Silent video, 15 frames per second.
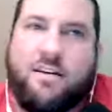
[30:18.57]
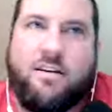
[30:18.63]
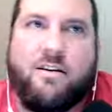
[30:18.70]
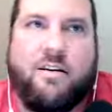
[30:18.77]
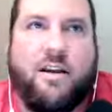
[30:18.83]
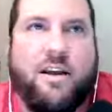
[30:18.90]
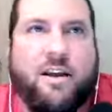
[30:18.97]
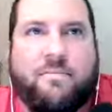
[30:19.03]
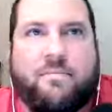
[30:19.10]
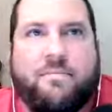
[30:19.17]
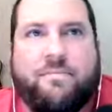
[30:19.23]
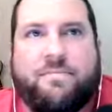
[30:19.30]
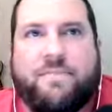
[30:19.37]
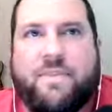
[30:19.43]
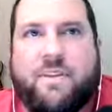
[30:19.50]
uh,
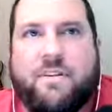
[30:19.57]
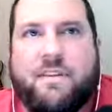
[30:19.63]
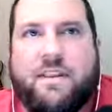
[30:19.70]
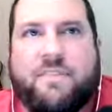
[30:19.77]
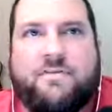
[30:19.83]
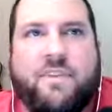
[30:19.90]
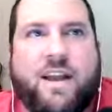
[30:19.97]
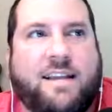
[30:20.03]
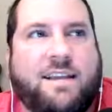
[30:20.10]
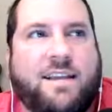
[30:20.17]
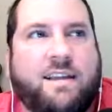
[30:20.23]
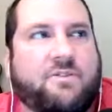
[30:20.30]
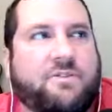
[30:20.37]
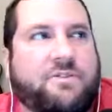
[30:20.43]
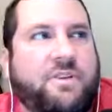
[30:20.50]
different
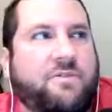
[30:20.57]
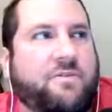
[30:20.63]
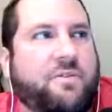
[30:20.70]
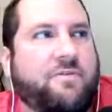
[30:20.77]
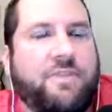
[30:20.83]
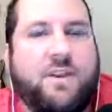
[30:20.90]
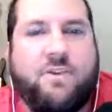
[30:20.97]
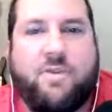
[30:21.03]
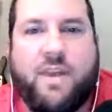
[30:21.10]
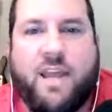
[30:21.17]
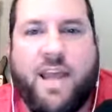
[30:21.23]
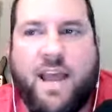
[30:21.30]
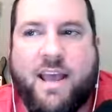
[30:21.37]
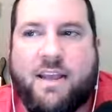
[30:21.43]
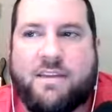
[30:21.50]
ideals that we're
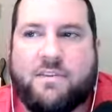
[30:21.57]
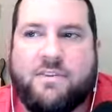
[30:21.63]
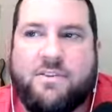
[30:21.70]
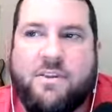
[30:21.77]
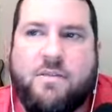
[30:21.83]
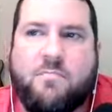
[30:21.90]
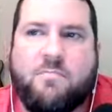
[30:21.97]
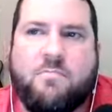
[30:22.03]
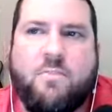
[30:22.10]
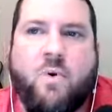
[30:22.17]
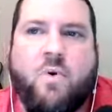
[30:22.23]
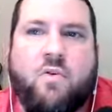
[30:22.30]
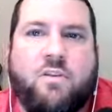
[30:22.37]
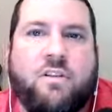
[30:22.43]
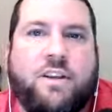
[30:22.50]
viewing as
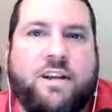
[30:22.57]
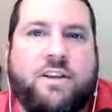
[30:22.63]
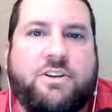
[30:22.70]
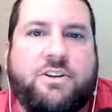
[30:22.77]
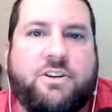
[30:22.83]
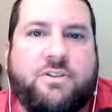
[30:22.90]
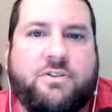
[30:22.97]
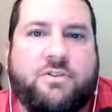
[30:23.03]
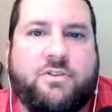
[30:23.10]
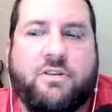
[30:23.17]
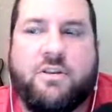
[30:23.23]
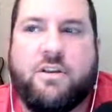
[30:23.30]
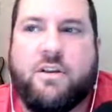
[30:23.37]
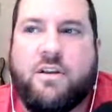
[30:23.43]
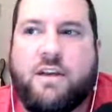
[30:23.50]
moral issues
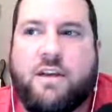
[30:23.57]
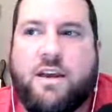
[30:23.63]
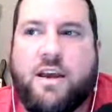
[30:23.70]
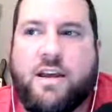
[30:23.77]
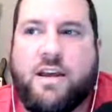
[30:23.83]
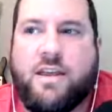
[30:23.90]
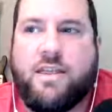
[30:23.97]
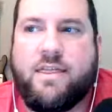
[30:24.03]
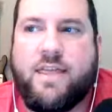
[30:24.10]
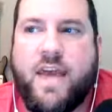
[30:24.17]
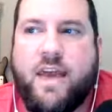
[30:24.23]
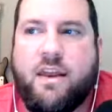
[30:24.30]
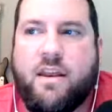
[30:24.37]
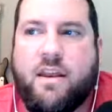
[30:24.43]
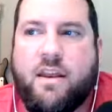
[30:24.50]

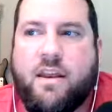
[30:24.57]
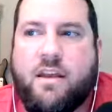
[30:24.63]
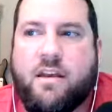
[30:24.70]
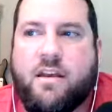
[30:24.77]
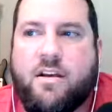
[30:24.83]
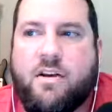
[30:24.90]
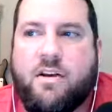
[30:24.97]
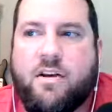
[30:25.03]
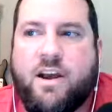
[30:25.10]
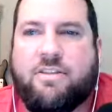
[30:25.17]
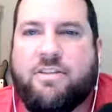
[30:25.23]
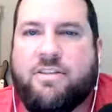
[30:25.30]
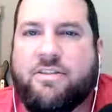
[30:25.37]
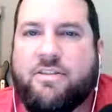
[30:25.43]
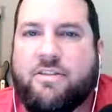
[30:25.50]
that are not
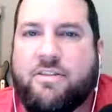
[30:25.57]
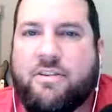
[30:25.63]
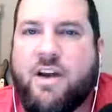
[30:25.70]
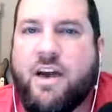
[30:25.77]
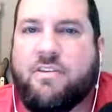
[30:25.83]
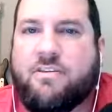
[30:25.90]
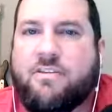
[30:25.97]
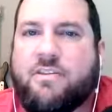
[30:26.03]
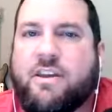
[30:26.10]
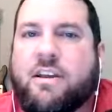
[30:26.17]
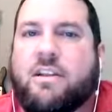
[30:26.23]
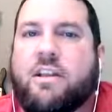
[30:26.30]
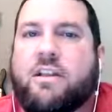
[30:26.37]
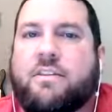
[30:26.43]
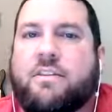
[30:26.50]
they're
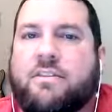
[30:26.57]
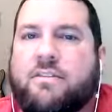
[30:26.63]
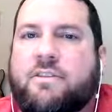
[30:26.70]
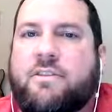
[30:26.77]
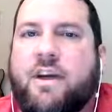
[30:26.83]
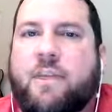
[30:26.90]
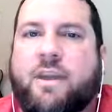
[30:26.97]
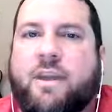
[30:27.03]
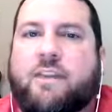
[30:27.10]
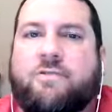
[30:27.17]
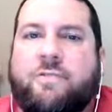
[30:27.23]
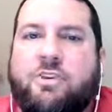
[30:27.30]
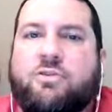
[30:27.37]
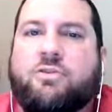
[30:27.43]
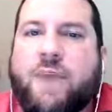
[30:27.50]
not being
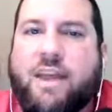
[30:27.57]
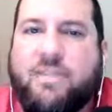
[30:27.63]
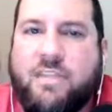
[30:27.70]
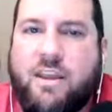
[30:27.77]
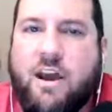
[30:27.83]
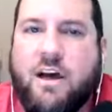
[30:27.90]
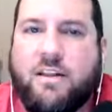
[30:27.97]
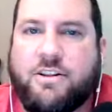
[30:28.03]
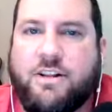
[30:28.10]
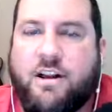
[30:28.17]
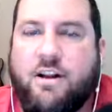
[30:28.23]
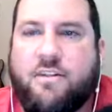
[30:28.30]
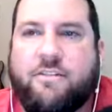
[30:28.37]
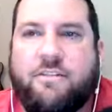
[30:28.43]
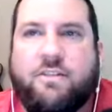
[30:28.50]
fueled by theology.
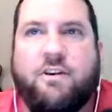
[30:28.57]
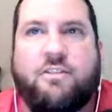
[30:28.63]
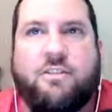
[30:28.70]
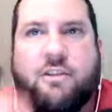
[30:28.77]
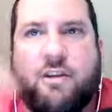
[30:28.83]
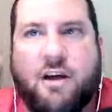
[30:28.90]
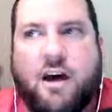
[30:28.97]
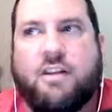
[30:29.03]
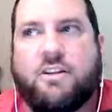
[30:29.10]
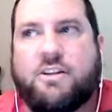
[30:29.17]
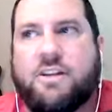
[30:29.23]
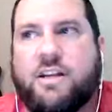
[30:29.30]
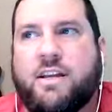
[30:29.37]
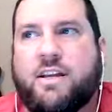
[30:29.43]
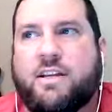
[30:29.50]
Our
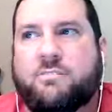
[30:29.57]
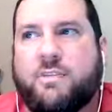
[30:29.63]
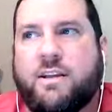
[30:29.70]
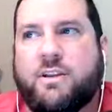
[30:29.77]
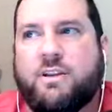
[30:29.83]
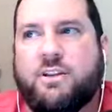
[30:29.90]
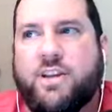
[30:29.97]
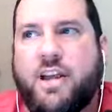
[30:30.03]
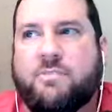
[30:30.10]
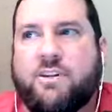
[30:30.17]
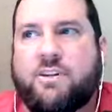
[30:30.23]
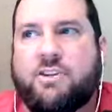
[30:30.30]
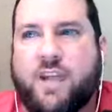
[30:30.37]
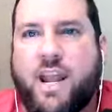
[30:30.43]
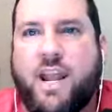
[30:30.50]
theology is being shaped
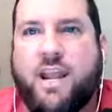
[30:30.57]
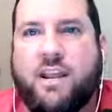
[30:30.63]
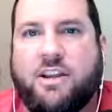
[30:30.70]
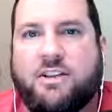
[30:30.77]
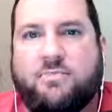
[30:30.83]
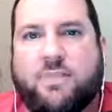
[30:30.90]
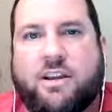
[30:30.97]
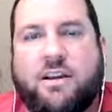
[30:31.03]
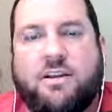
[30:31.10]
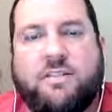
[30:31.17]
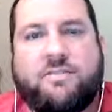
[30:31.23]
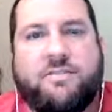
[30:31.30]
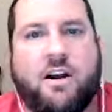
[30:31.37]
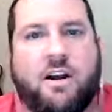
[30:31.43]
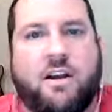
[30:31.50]
and changed because
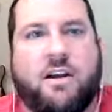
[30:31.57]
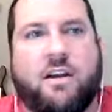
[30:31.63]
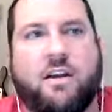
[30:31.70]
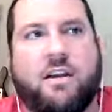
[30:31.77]
of our